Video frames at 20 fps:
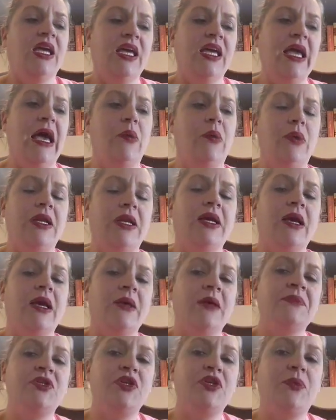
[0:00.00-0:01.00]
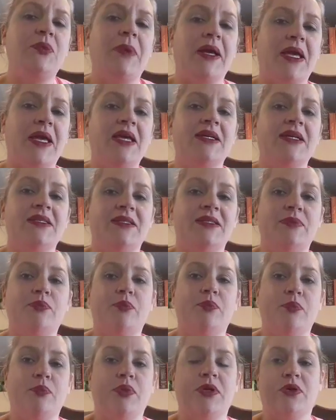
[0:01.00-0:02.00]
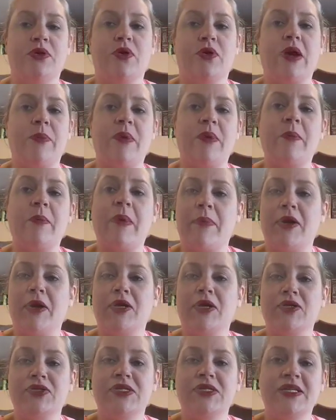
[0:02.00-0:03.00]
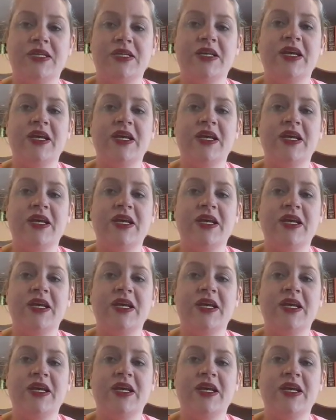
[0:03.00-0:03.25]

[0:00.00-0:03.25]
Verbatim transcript: yeah, when it comes to my kids putting crap in my purse, it,